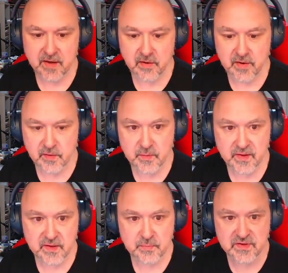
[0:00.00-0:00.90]
I
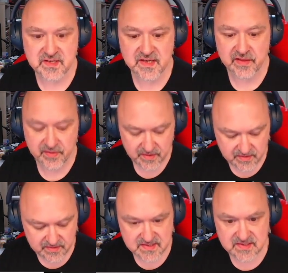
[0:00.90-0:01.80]
quickly put together
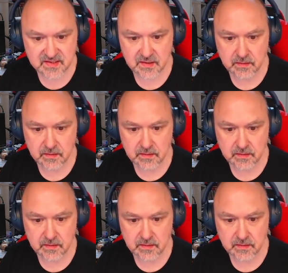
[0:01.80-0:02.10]
this little